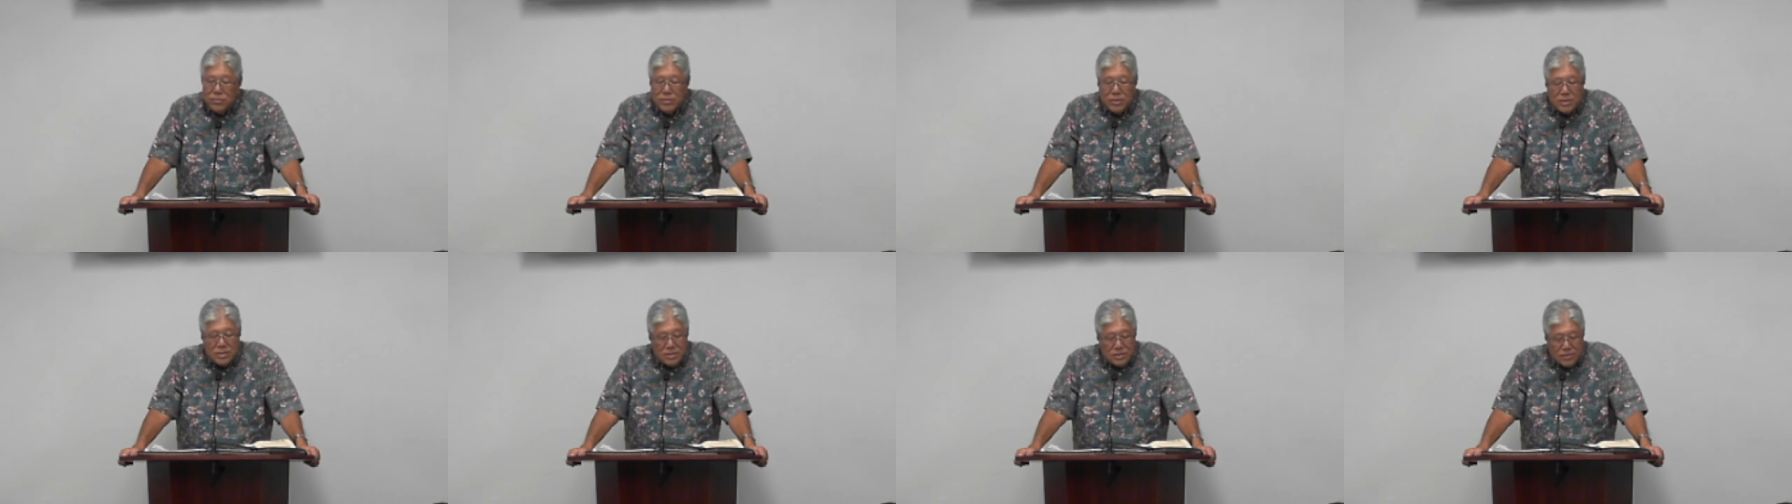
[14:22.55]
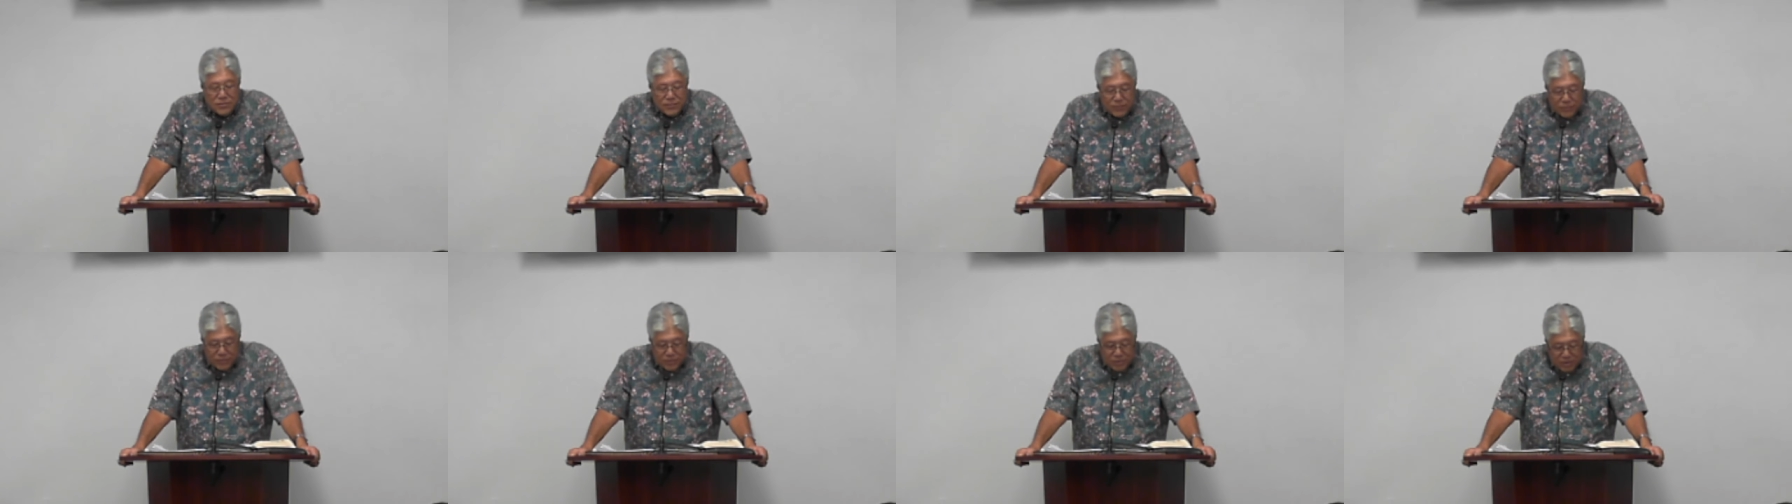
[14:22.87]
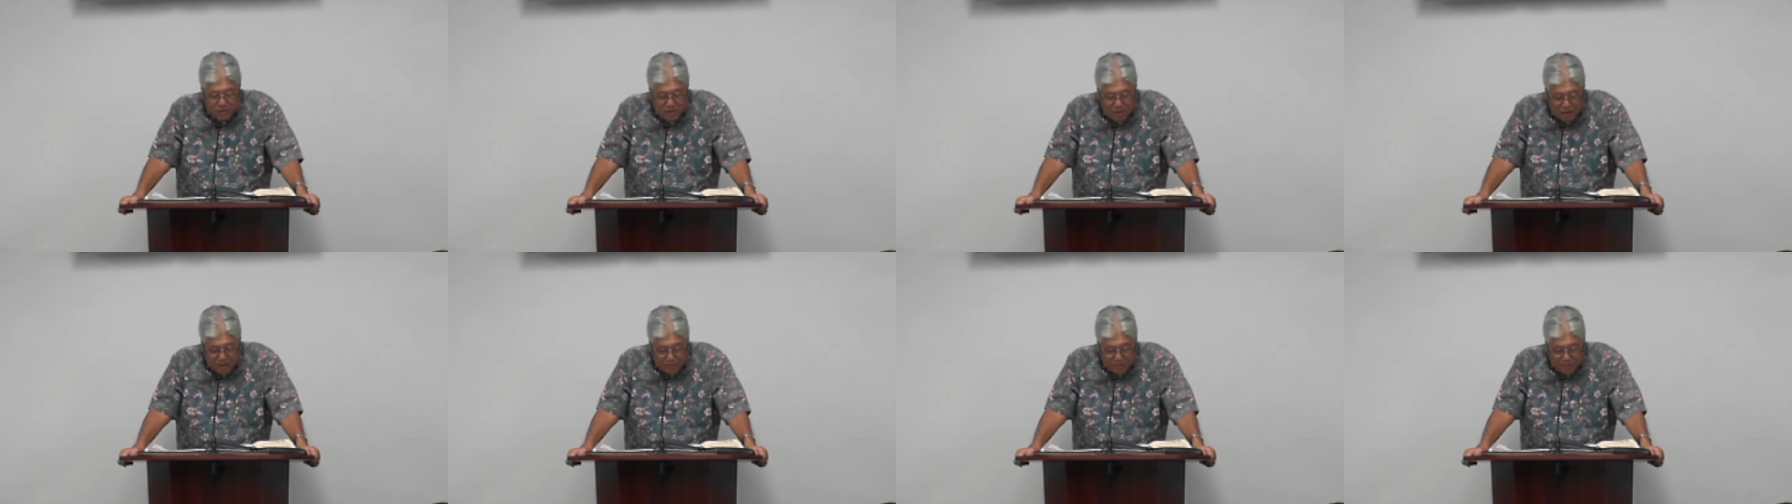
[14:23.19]
This is for the
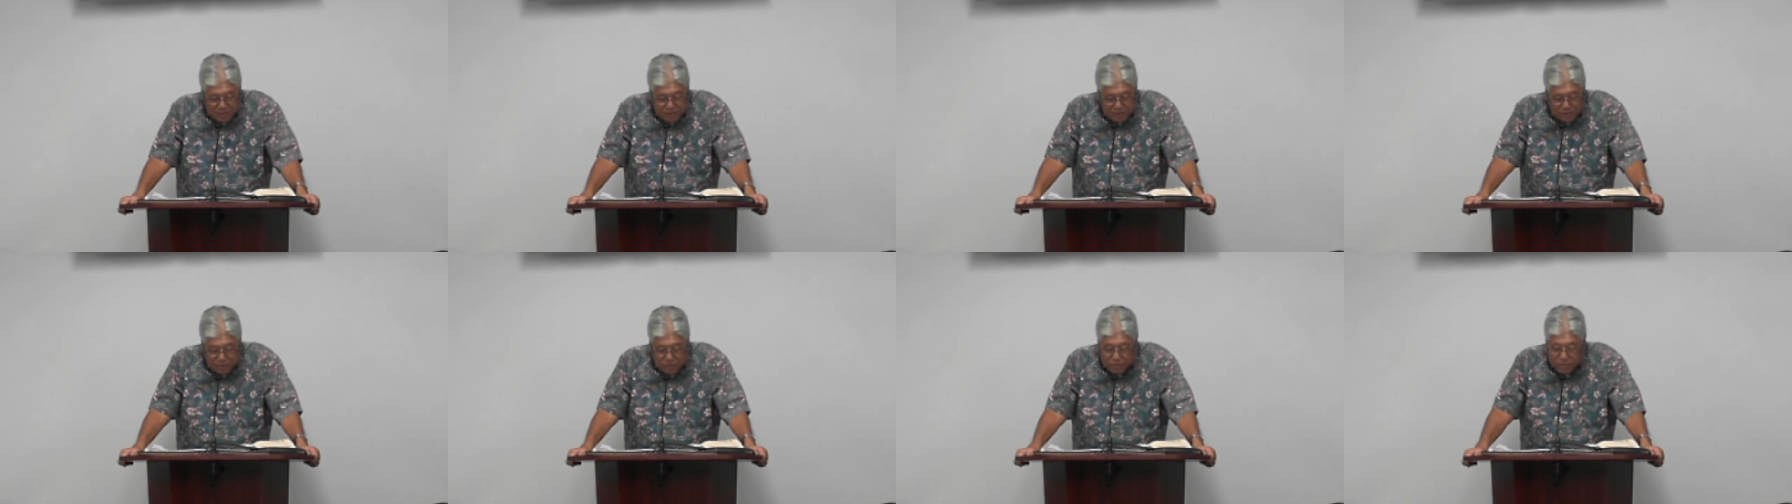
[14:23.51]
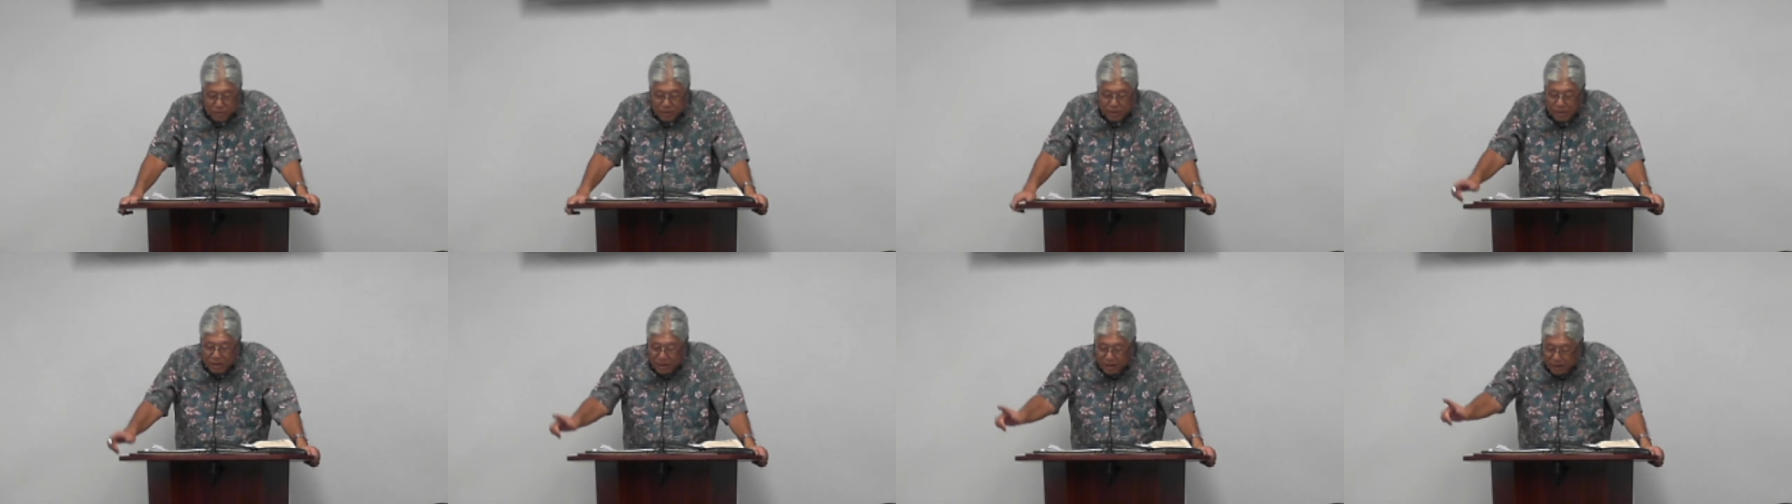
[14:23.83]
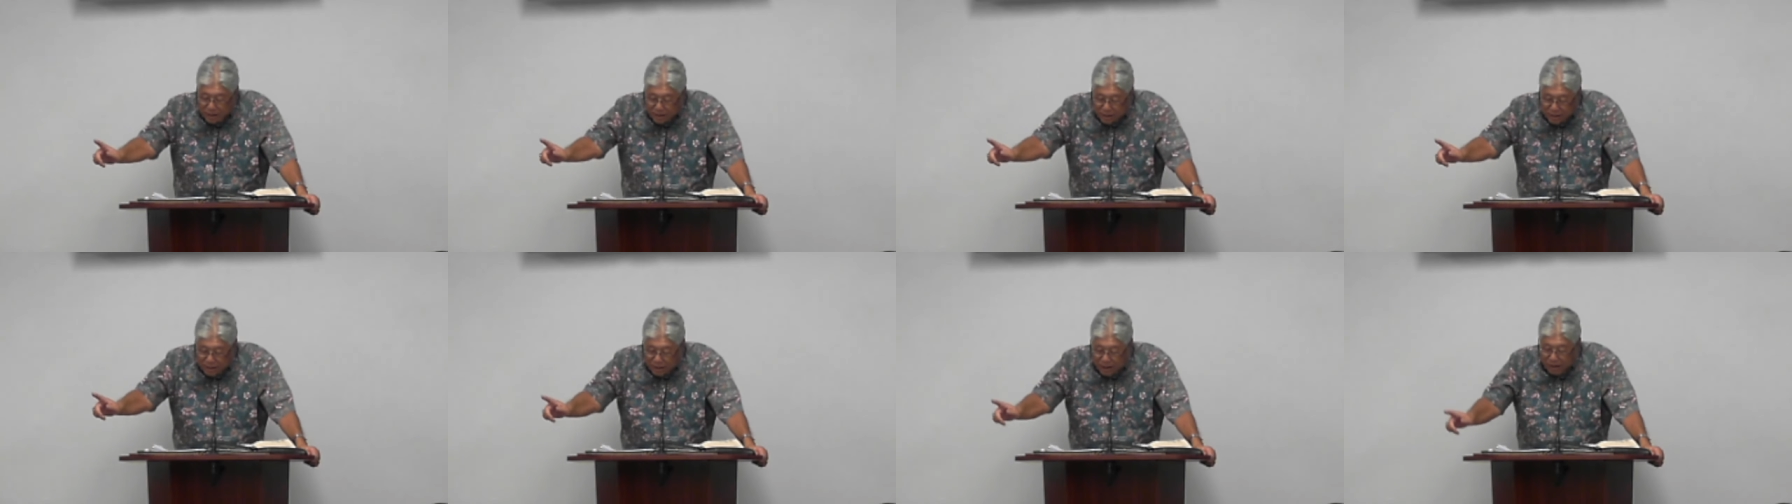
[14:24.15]
common good,
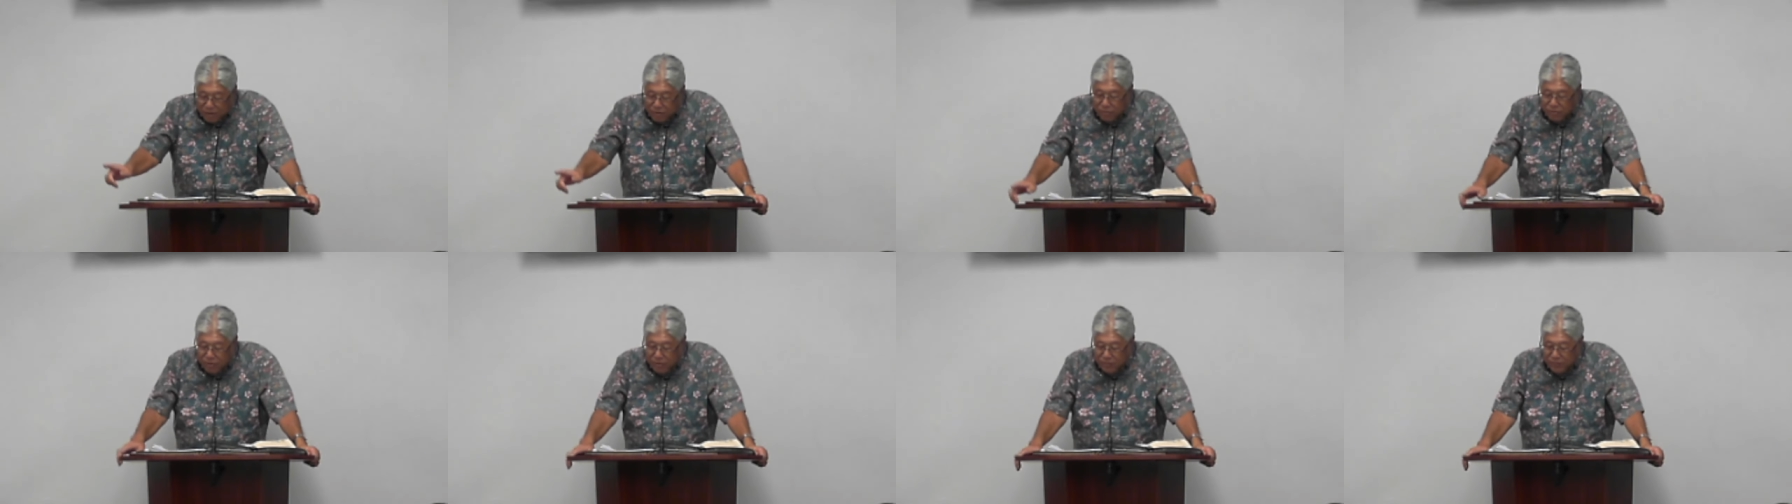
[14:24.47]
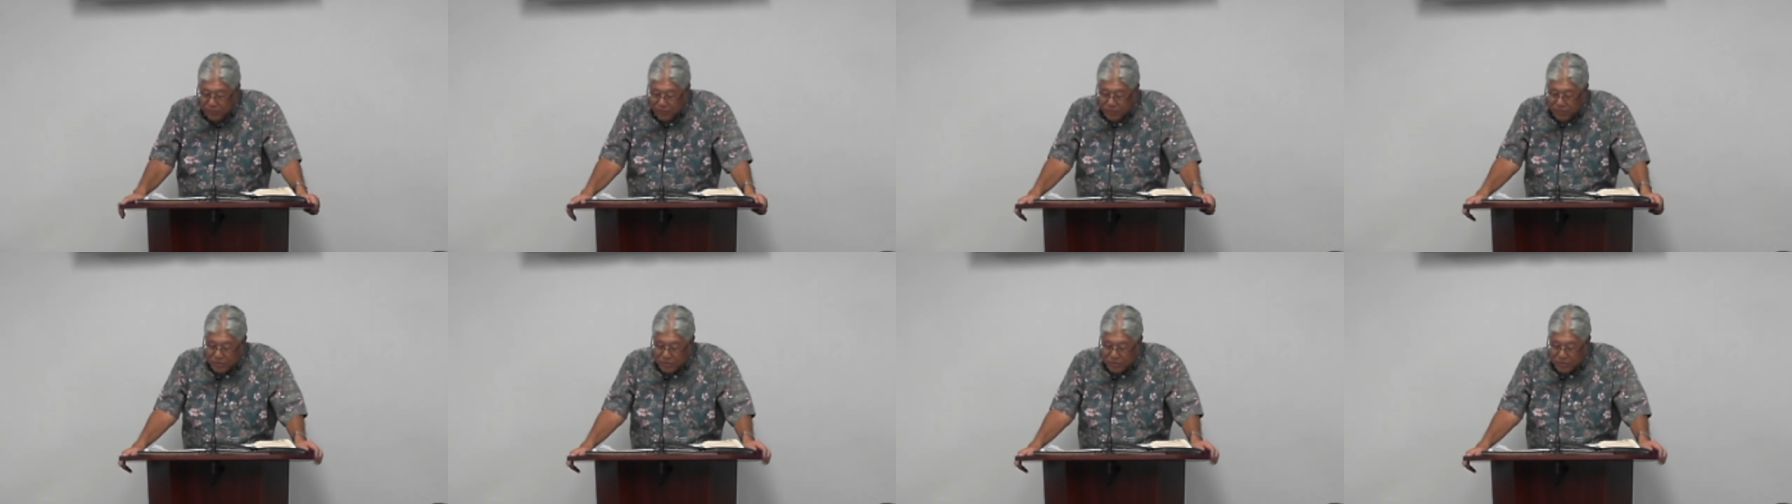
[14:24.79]
not only for